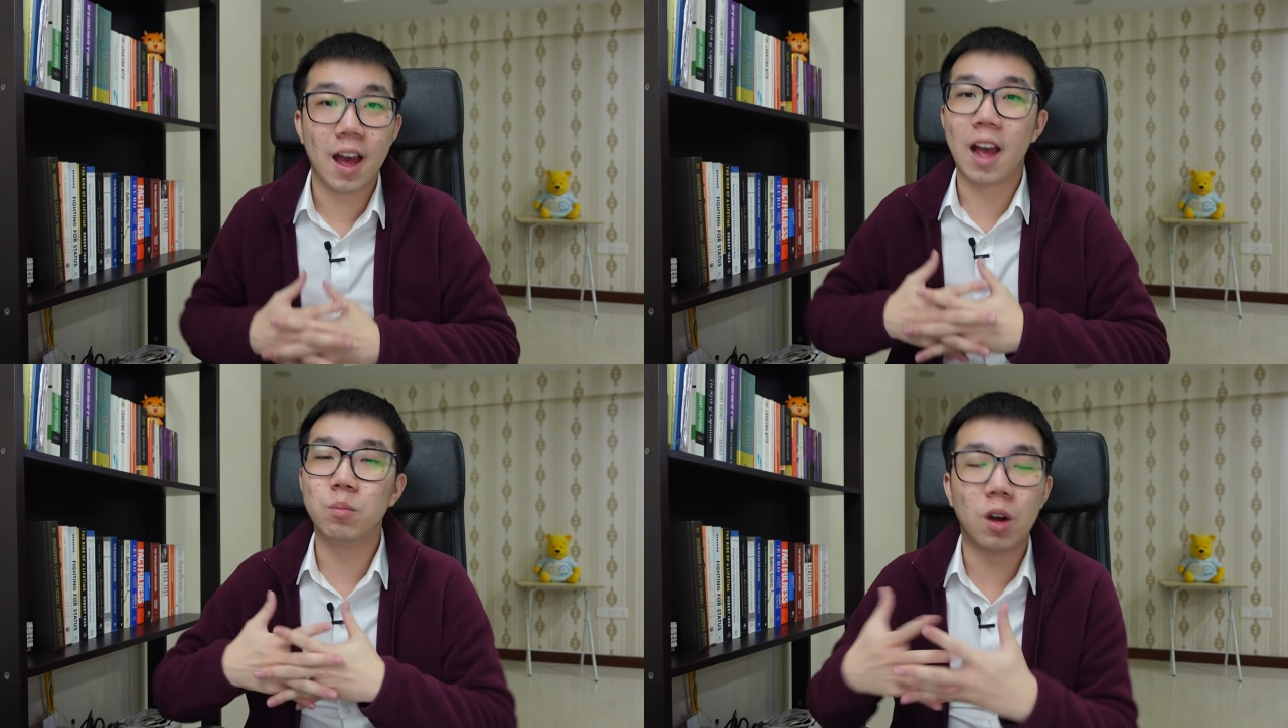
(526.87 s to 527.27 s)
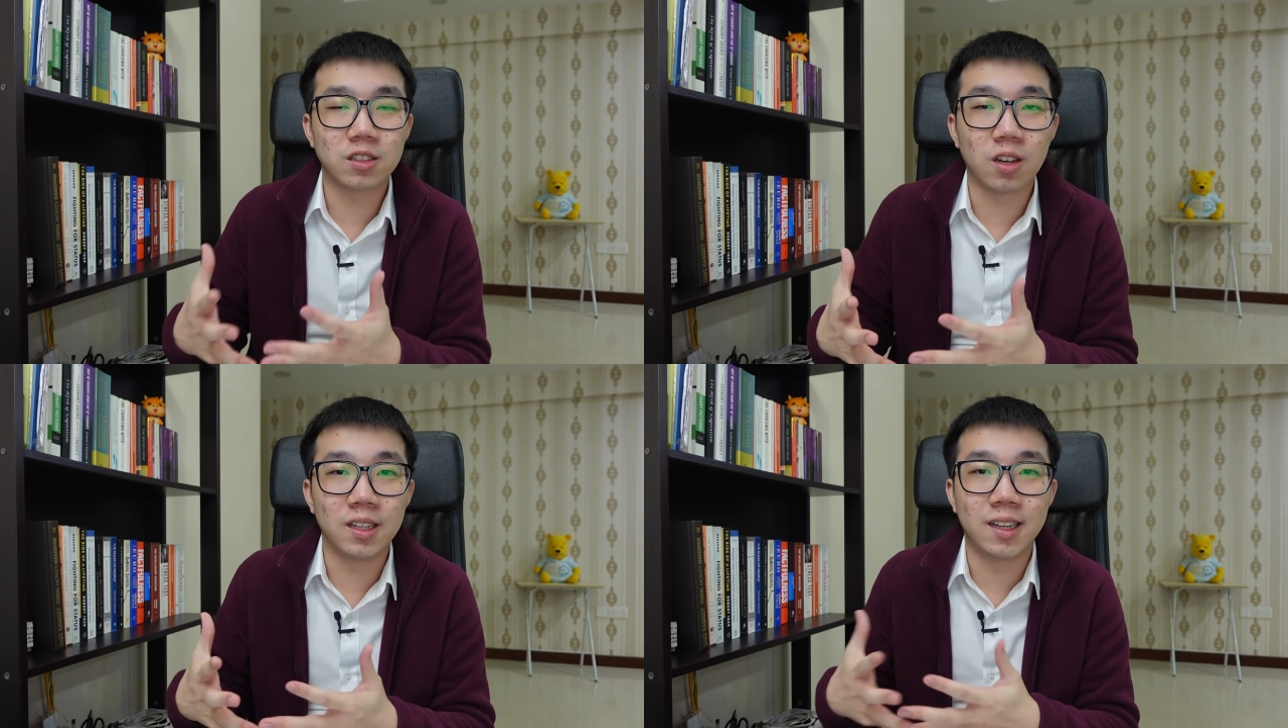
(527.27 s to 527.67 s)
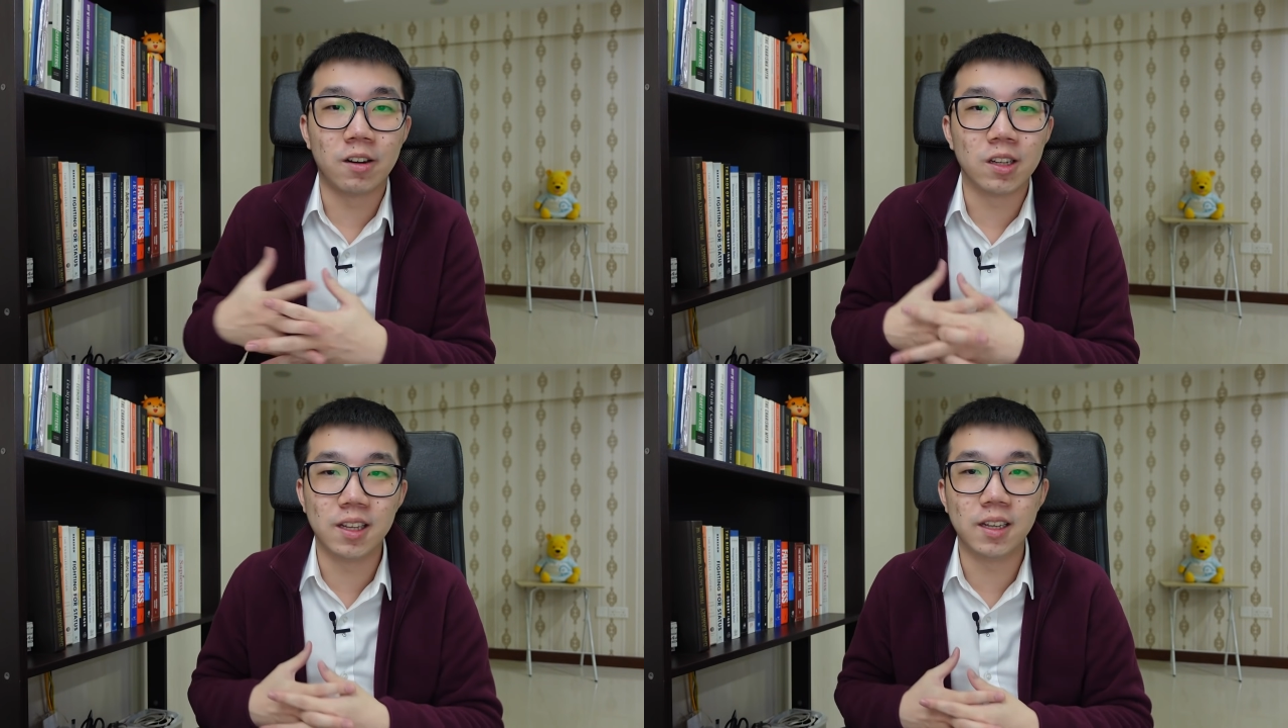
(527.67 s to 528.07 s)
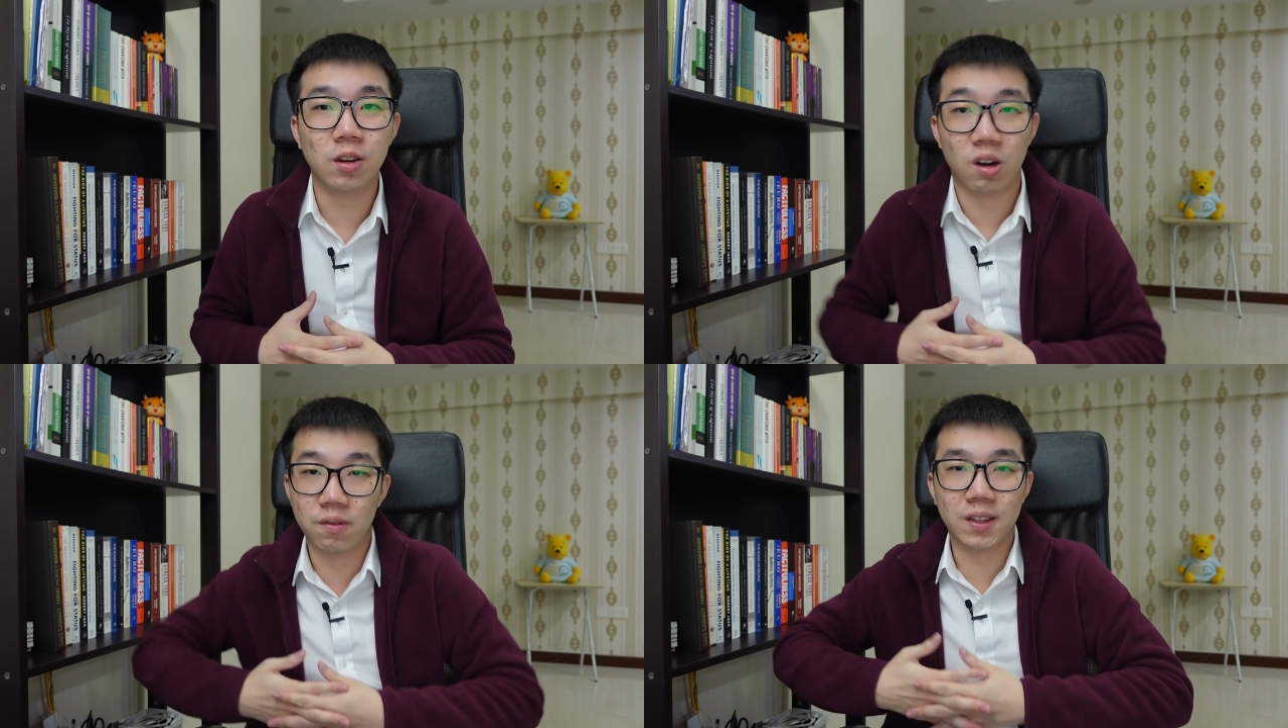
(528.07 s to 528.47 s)
and more solidarity
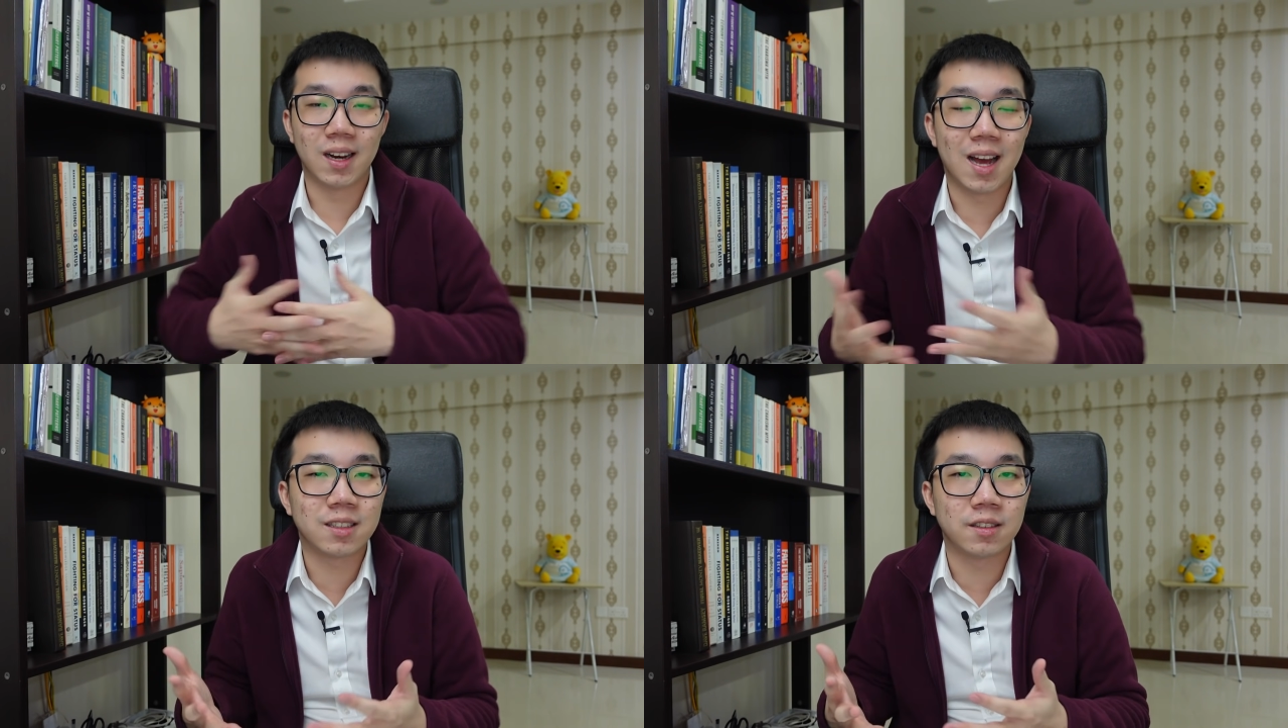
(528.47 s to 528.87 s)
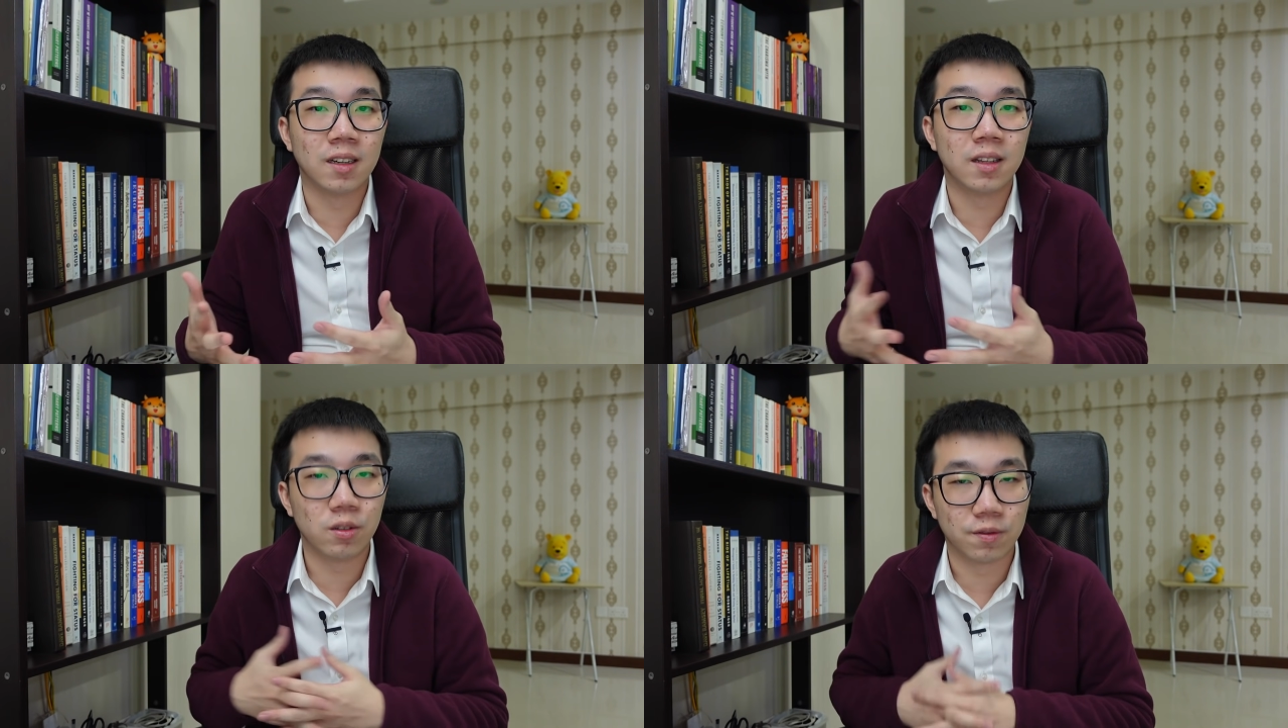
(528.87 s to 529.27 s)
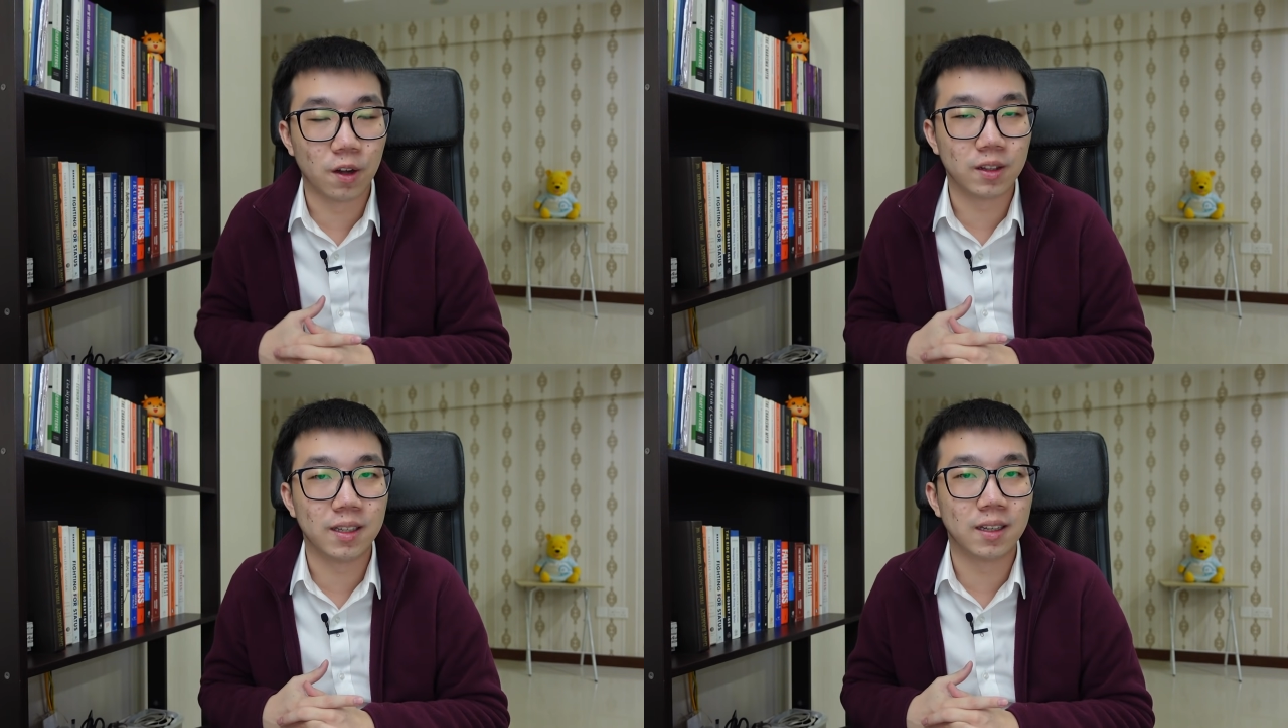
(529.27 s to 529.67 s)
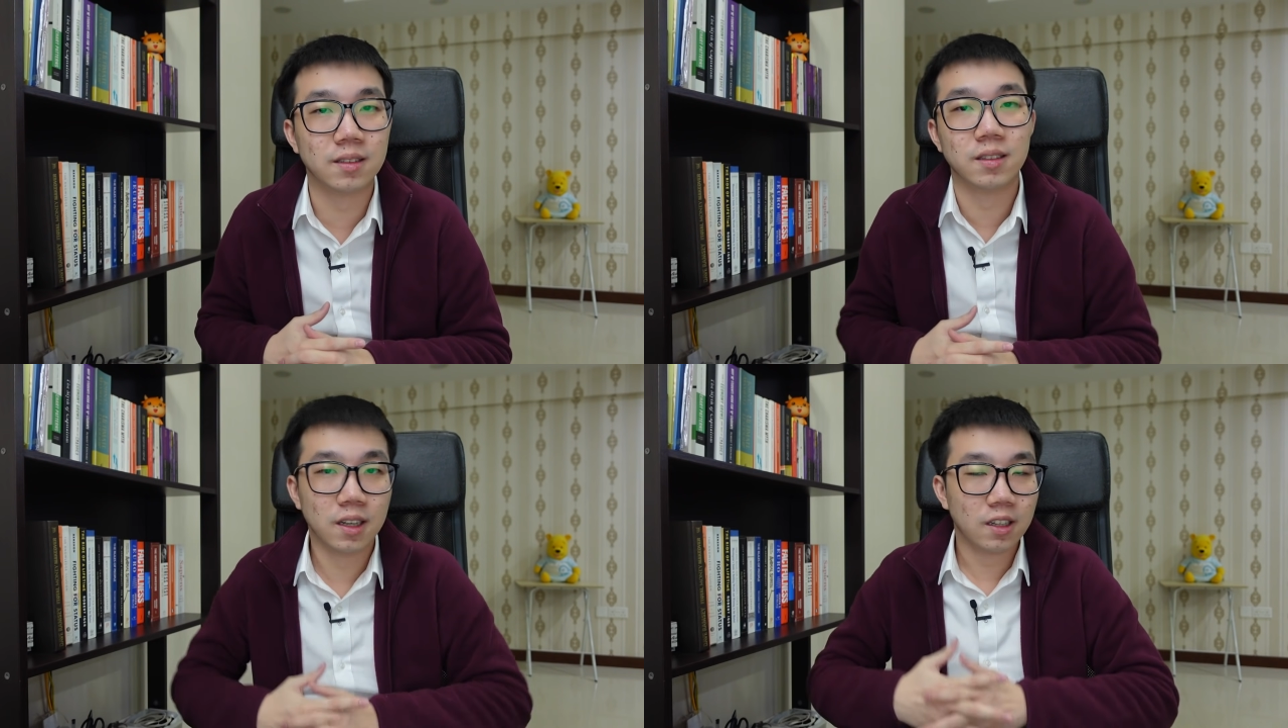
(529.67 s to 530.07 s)
over the last 30 to 40 years.